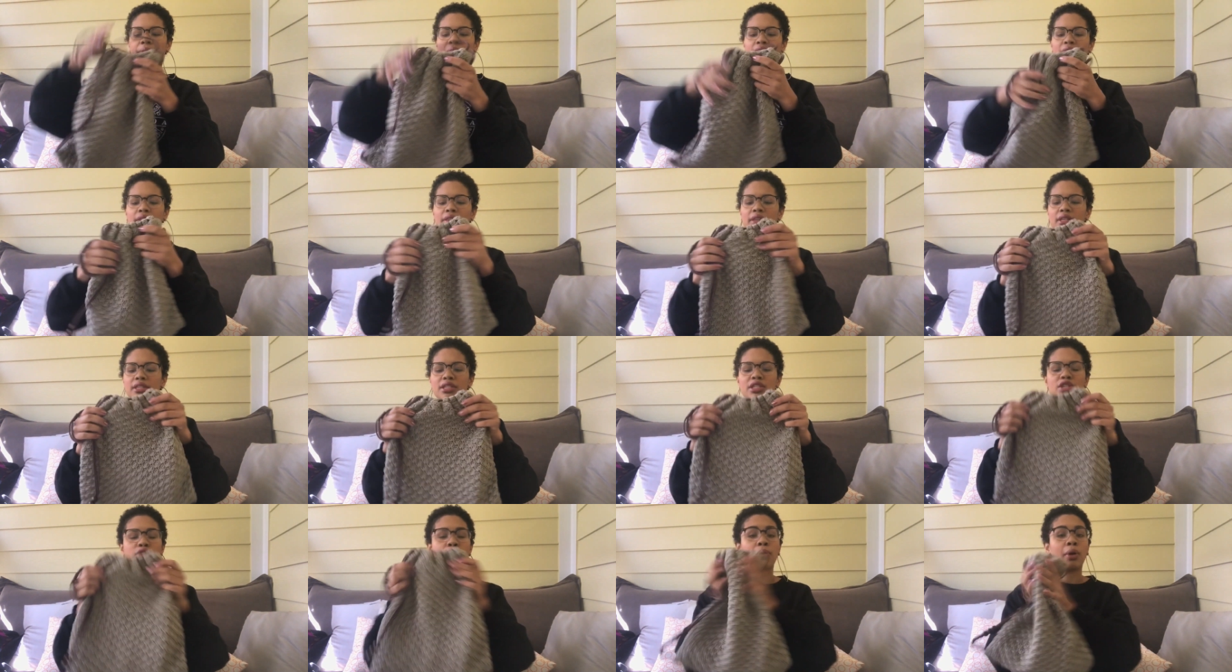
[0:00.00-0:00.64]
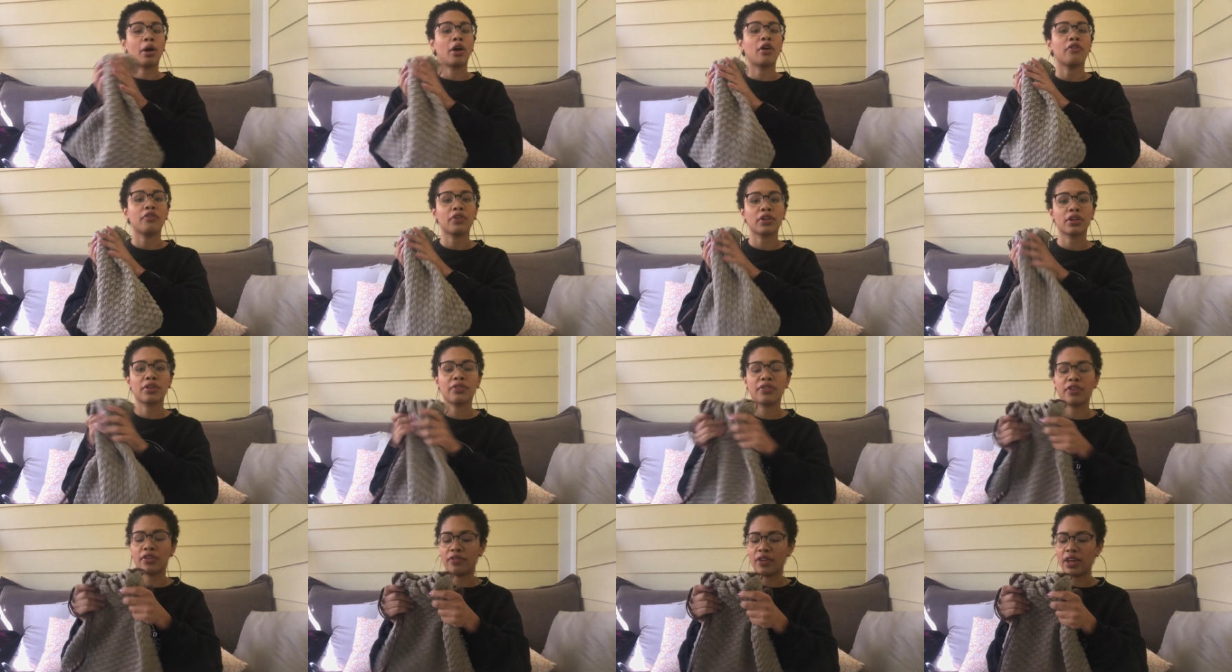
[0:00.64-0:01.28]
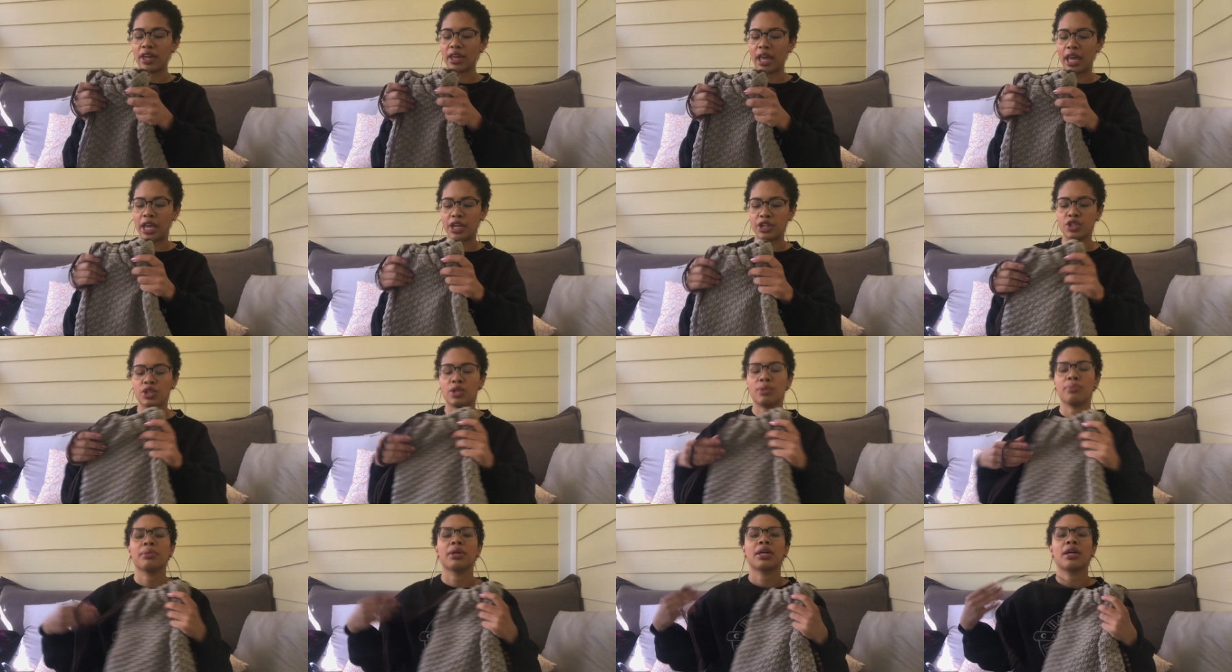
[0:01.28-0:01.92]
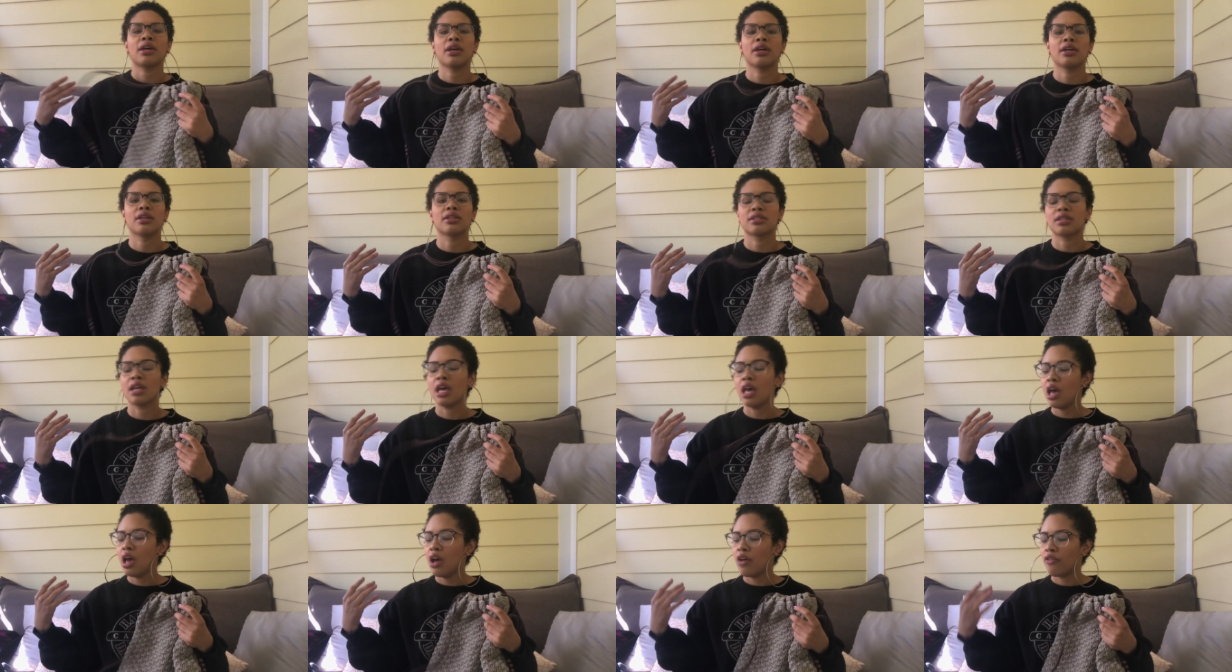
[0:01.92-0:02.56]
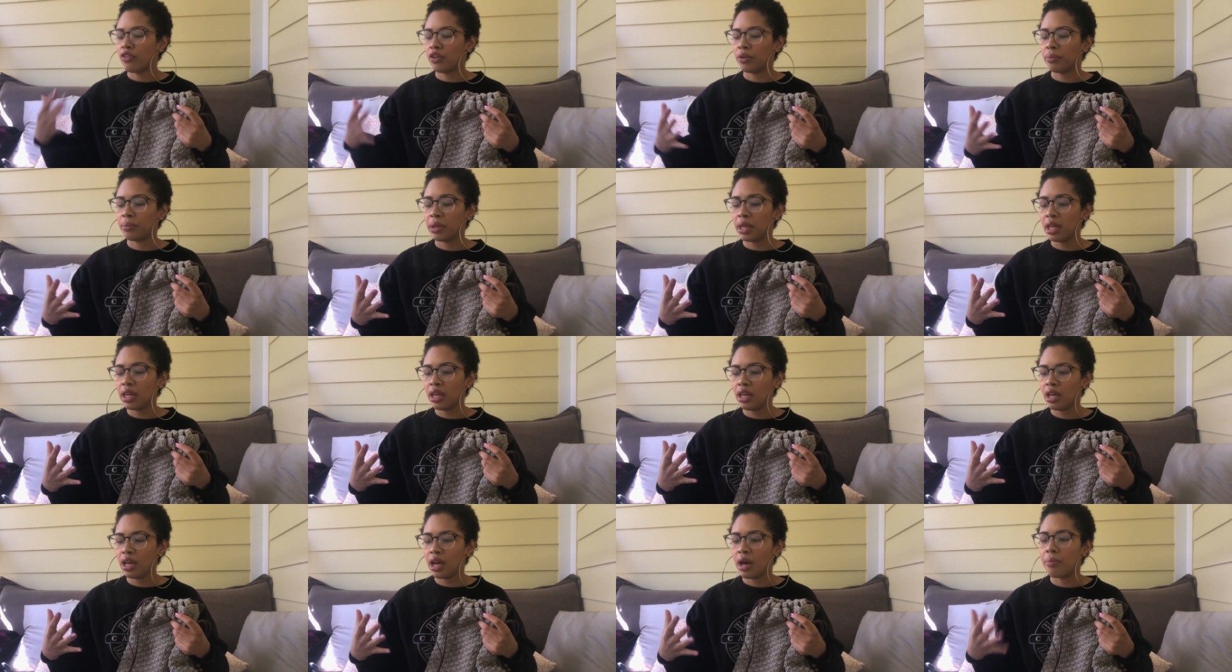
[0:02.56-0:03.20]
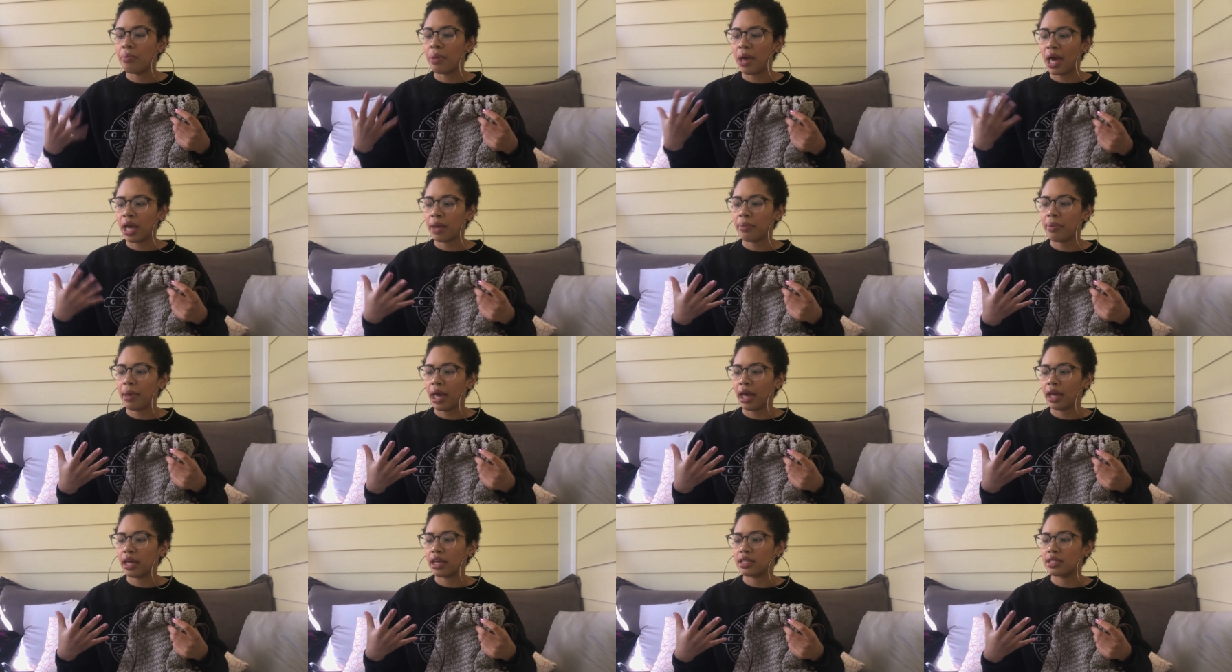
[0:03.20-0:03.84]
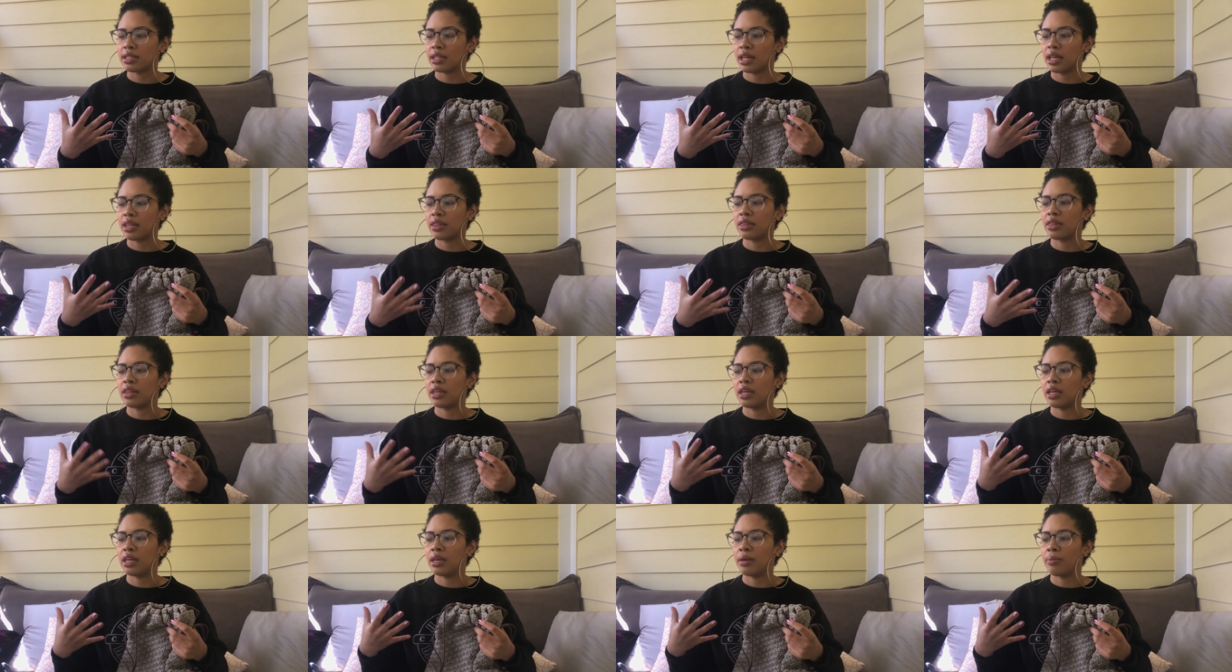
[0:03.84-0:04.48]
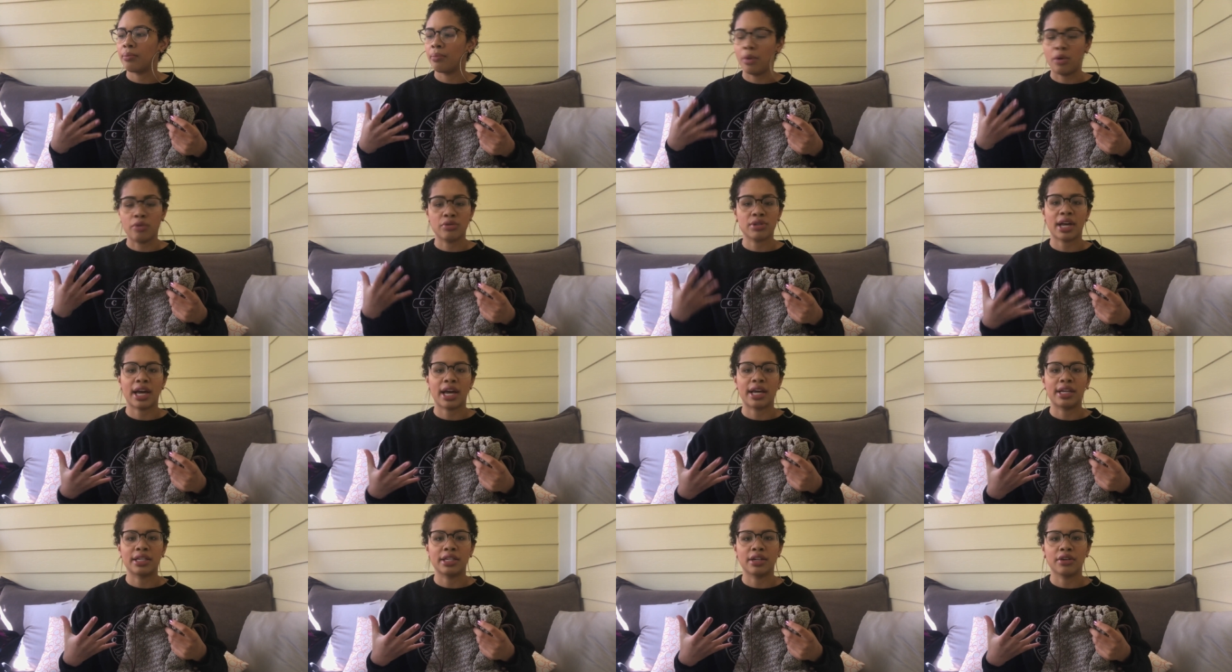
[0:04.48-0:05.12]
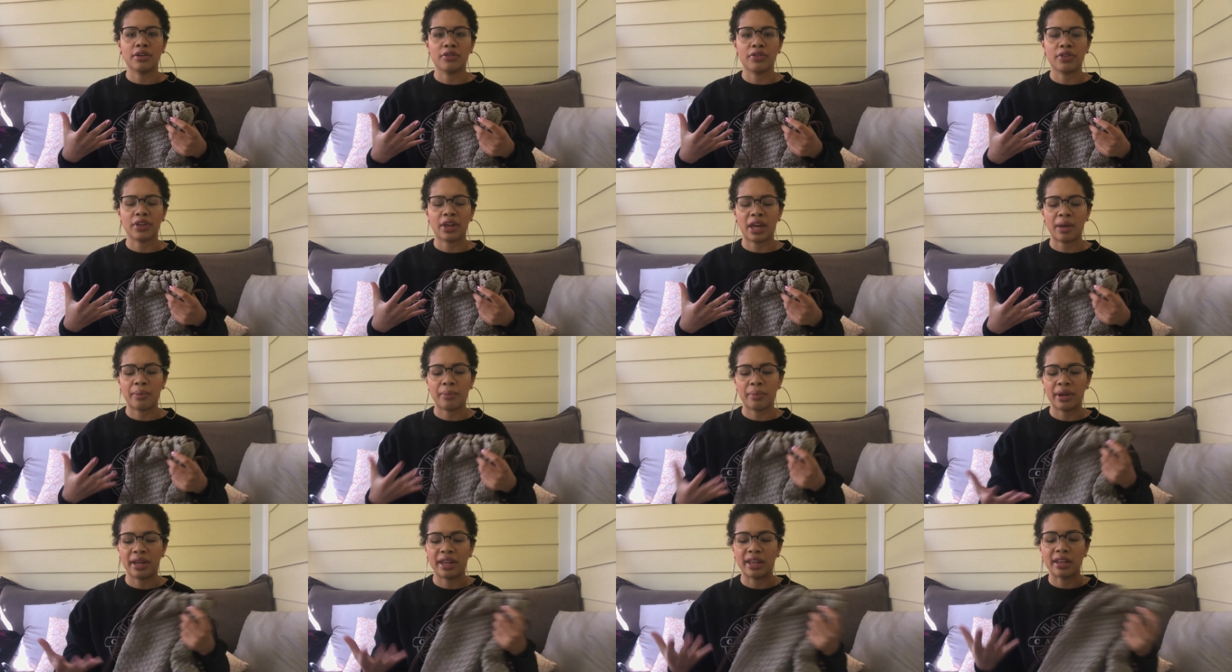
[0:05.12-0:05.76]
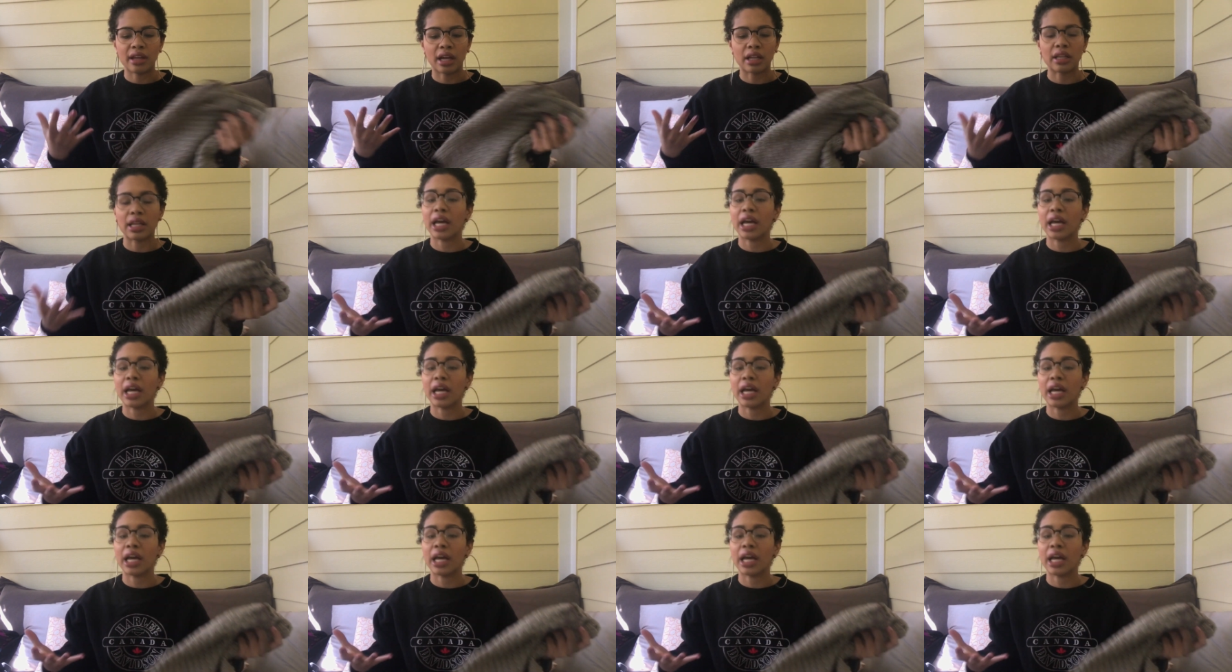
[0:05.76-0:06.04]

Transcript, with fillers: but this is perfect for vacation because for me, a backpack is like the most ideal thing, but a